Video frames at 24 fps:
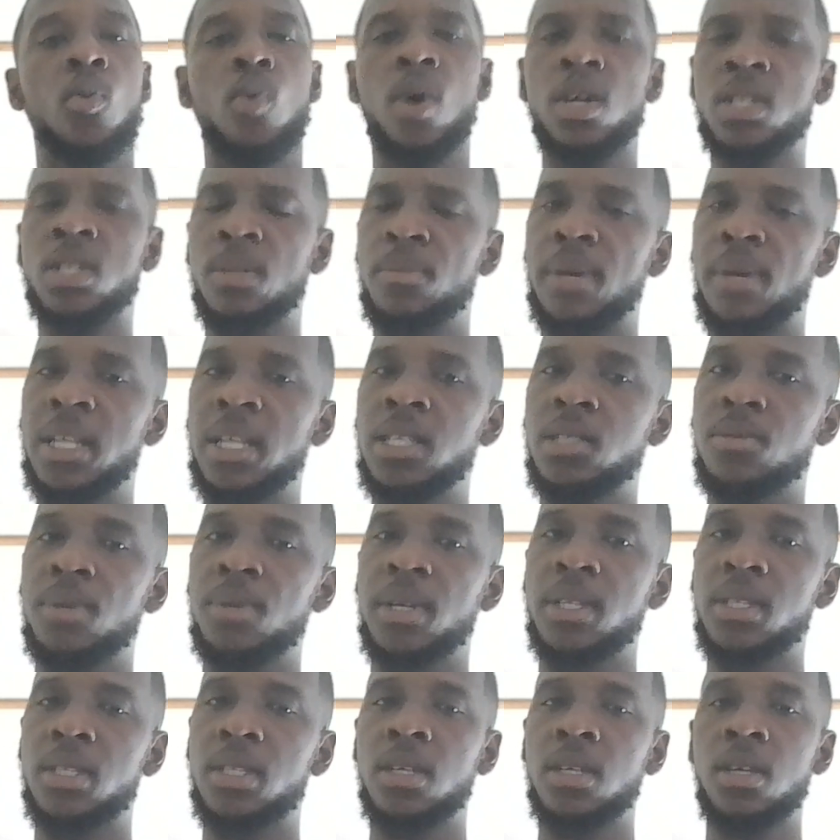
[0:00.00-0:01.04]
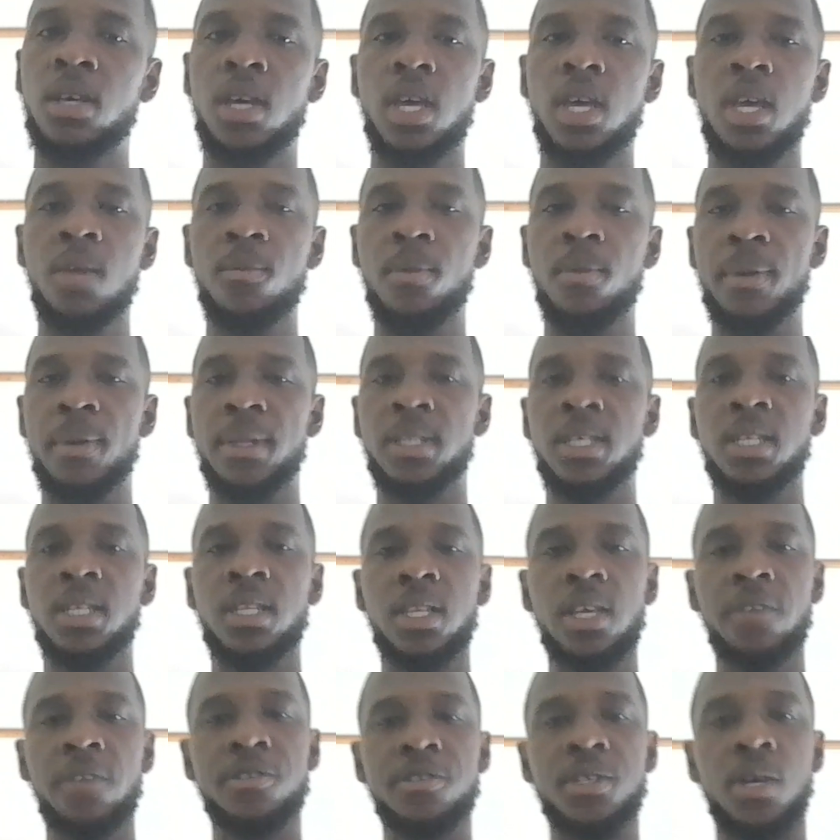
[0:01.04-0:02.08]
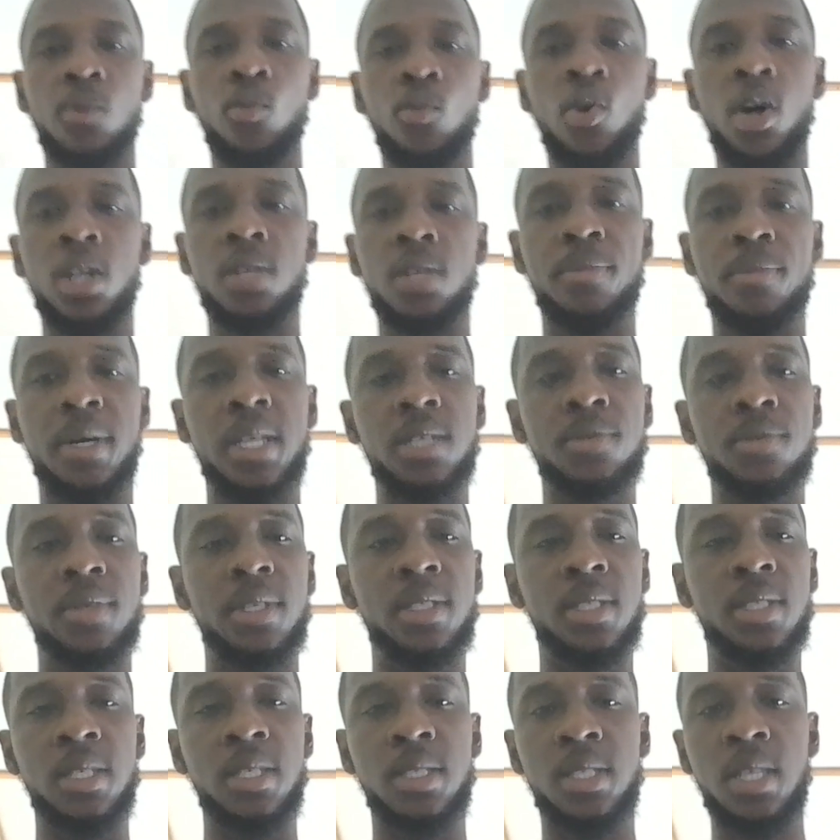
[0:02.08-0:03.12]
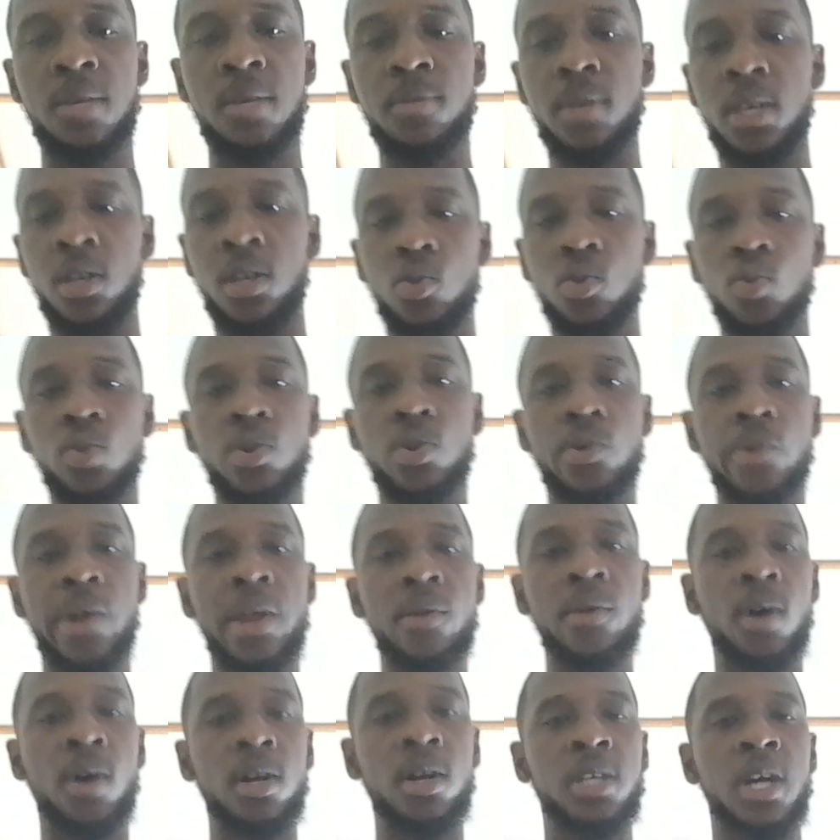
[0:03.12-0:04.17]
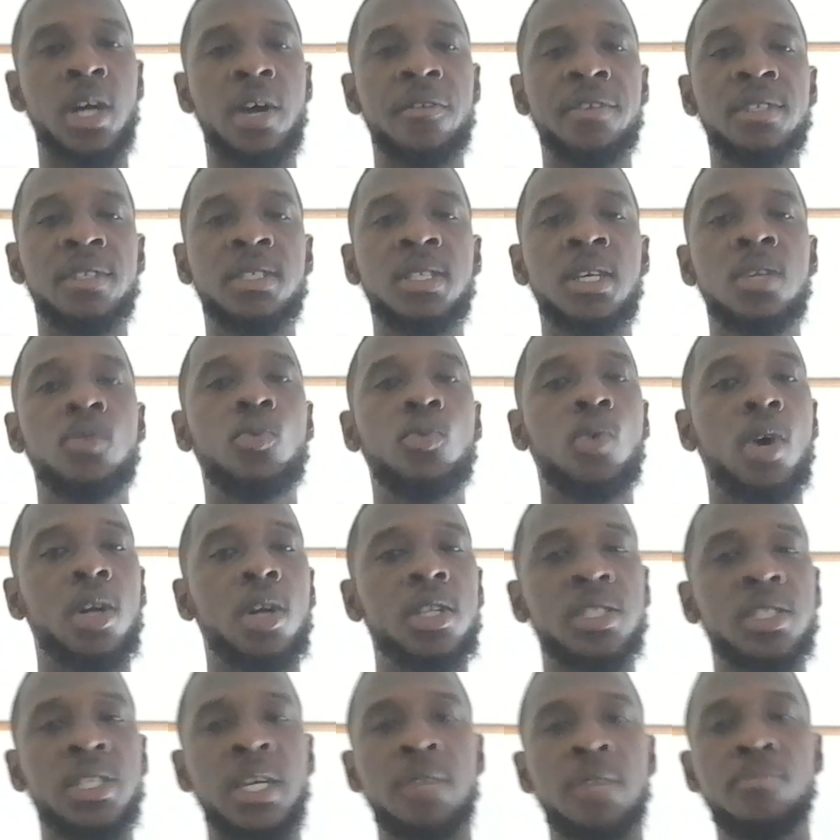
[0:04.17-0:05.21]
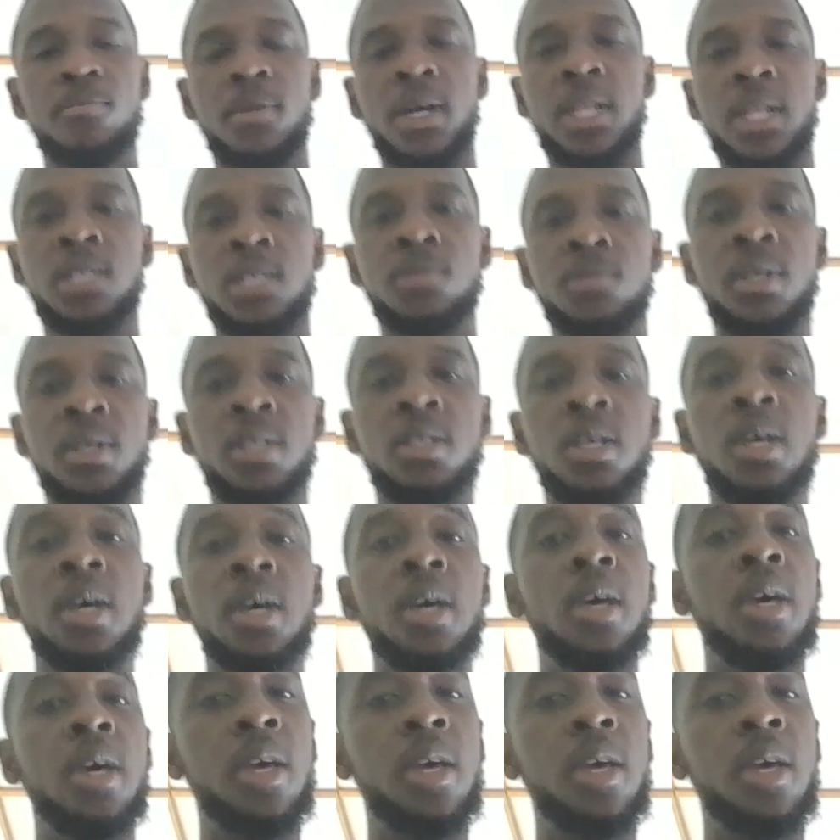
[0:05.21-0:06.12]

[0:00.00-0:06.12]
Water management, implementing efficient water management system include rainwater harvesting, watershed management,